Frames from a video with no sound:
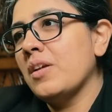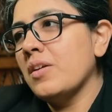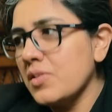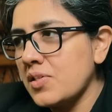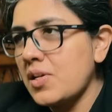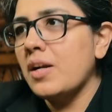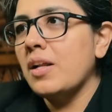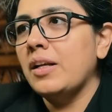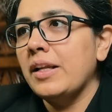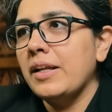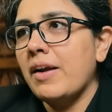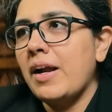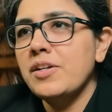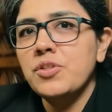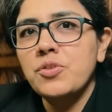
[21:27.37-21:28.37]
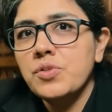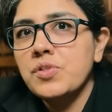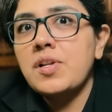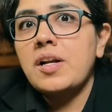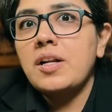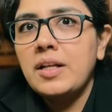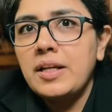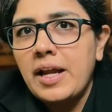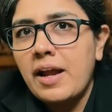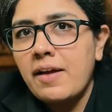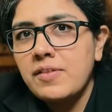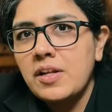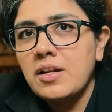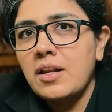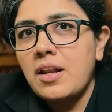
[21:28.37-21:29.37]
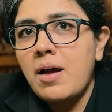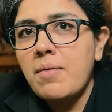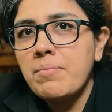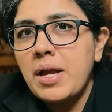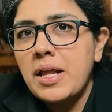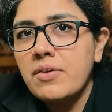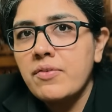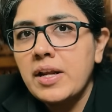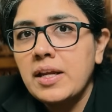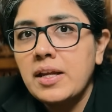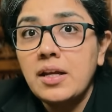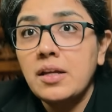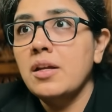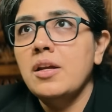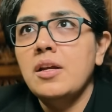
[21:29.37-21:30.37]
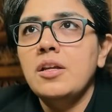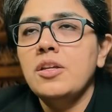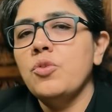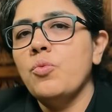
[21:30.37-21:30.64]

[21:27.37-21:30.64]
Suddenly, right? You suddenly have that alarm bell ringing. You